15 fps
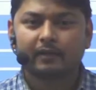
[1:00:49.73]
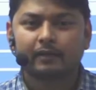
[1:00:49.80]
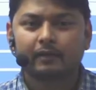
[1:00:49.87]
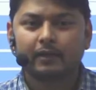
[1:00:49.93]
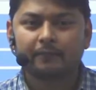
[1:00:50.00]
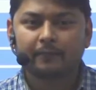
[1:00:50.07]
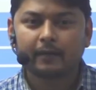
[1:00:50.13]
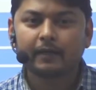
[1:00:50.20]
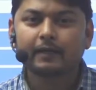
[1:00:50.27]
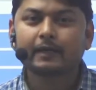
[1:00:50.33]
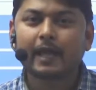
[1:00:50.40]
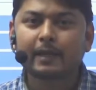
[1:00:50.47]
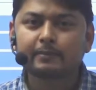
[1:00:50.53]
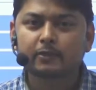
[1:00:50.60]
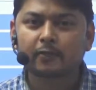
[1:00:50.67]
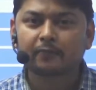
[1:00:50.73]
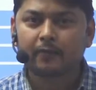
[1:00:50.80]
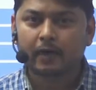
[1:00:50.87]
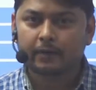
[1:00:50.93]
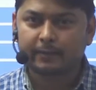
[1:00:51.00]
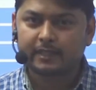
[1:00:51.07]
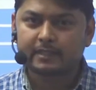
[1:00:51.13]
different types of
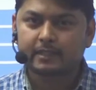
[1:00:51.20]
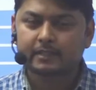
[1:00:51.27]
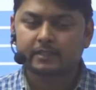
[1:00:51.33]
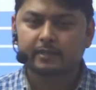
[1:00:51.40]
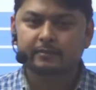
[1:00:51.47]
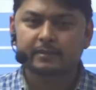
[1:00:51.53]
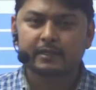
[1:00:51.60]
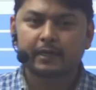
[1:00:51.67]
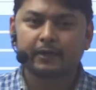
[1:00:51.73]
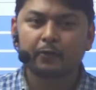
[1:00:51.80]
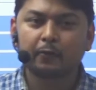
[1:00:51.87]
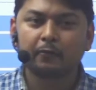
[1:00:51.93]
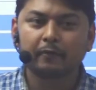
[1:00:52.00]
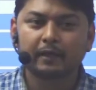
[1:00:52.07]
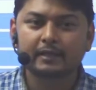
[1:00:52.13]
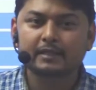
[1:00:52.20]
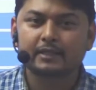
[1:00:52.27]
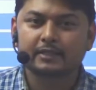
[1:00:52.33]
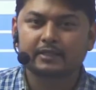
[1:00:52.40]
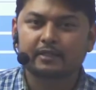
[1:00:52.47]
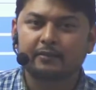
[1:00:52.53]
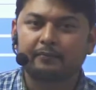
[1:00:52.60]
farming systems into one
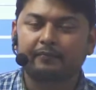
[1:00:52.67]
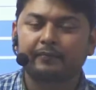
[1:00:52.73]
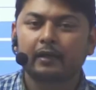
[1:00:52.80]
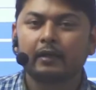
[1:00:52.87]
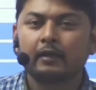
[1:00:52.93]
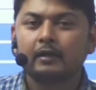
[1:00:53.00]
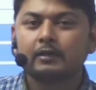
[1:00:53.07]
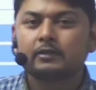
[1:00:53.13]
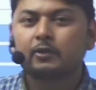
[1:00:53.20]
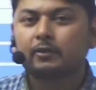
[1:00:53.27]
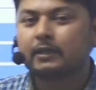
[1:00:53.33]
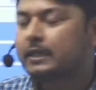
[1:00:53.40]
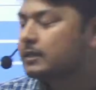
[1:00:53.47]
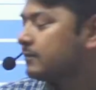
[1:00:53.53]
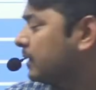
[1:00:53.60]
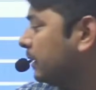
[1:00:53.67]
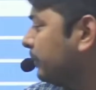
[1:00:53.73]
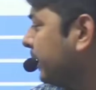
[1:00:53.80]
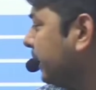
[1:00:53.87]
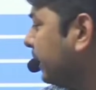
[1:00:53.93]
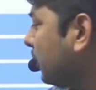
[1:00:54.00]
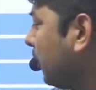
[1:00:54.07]
system. So this will
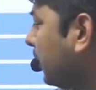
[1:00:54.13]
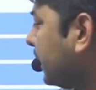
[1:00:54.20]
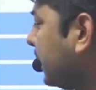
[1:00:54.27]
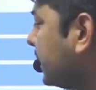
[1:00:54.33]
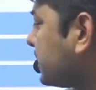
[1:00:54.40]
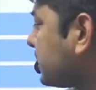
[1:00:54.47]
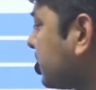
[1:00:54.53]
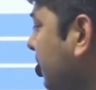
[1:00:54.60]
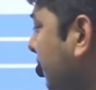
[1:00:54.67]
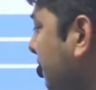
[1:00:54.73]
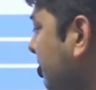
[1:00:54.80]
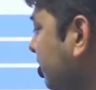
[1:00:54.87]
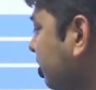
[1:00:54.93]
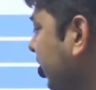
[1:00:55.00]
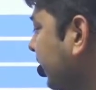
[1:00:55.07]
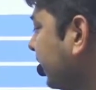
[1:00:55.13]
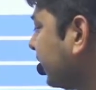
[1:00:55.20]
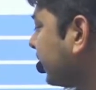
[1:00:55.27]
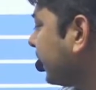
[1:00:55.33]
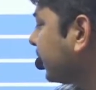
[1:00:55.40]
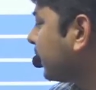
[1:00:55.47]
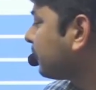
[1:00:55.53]
be called as
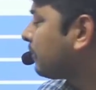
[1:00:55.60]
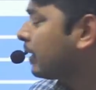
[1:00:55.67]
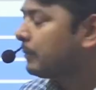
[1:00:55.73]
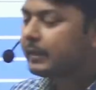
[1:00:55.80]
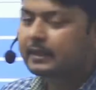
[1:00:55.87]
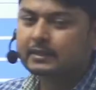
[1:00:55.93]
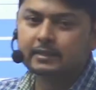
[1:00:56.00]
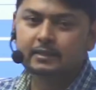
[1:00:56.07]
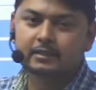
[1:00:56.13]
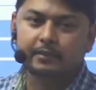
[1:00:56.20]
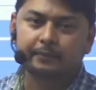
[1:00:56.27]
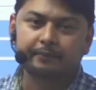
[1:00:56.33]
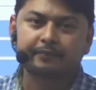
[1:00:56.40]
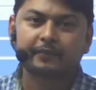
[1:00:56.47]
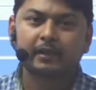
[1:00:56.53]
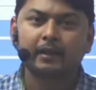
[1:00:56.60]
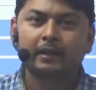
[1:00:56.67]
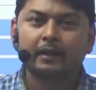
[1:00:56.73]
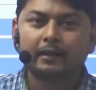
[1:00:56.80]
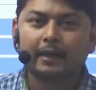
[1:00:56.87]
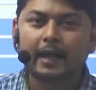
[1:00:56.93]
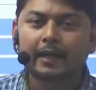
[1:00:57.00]
integrated farming system.
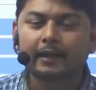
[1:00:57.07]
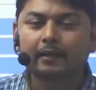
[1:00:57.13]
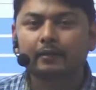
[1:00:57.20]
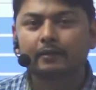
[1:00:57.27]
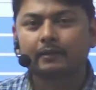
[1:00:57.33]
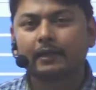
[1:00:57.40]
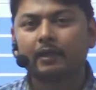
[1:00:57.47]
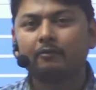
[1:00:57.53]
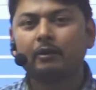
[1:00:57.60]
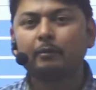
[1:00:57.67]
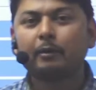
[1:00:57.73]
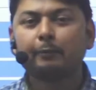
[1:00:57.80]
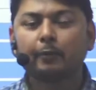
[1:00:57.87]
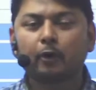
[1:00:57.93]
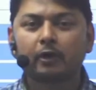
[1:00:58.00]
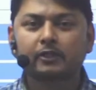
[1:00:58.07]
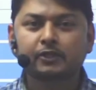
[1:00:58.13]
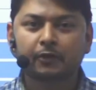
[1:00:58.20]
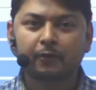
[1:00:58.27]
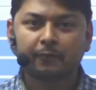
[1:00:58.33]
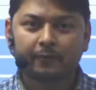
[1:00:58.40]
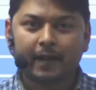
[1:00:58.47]
Like there will be
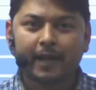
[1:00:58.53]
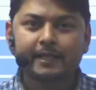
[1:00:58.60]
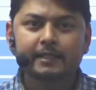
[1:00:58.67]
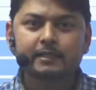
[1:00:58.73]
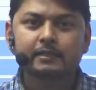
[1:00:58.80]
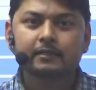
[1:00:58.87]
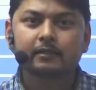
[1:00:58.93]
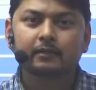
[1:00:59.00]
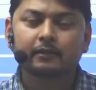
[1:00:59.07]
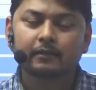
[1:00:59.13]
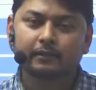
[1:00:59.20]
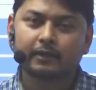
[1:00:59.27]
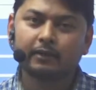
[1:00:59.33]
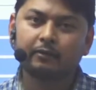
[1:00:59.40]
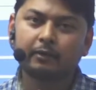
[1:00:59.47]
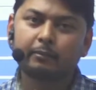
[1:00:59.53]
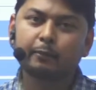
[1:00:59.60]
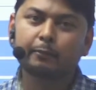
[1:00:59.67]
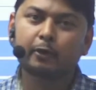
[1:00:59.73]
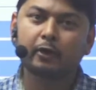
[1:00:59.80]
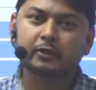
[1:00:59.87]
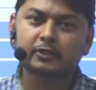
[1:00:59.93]
production of rice, there will be
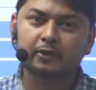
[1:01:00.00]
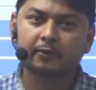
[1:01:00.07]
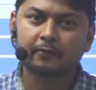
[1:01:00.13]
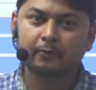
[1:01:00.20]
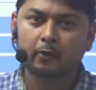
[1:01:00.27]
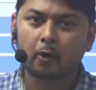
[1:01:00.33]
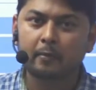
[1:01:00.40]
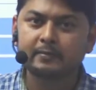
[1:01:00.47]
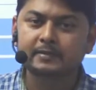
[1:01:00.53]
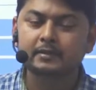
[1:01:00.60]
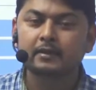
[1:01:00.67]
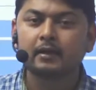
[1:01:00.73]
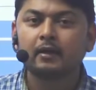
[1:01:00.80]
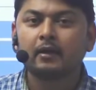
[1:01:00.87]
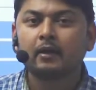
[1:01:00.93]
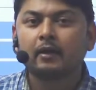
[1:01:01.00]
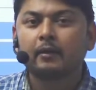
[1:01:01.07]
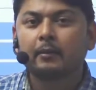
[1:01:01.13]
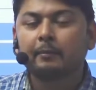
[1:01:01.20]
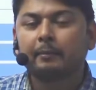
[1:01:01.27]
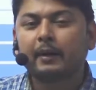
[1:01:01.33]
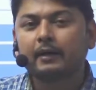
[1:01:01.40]
production of crops,
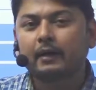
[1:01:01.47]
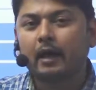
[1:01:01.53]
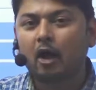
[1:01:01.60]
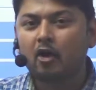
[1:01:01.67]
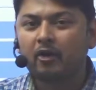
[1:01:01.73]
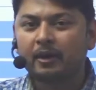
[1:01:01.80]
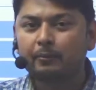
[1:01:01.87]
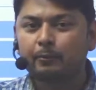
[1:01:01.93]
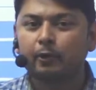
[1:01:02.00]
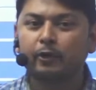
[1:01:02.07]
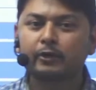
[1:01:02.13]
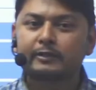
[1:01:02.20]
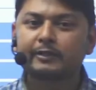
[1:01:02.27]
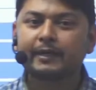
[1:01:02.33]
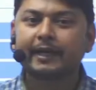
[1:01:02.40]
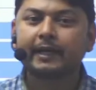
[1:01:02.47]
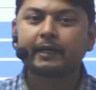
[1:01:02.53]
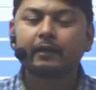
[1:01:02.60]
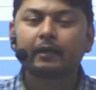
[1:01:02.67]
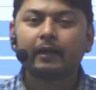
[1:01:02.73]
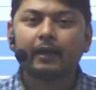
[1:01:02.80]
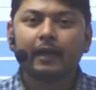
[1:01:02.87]
but how I am producing it,
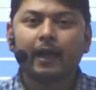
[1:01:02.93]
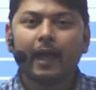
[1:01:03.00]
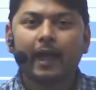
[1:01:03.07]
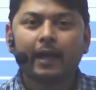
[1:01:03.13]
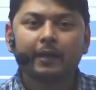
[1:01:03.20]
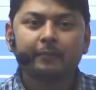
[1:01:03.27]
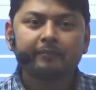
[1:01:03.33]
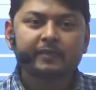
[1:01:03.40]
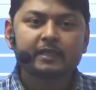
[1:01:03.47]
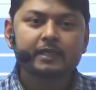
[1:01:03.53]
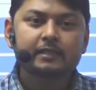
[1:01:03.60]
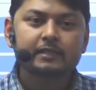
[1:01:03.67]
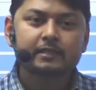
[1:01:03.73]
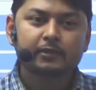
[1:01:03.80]
I am just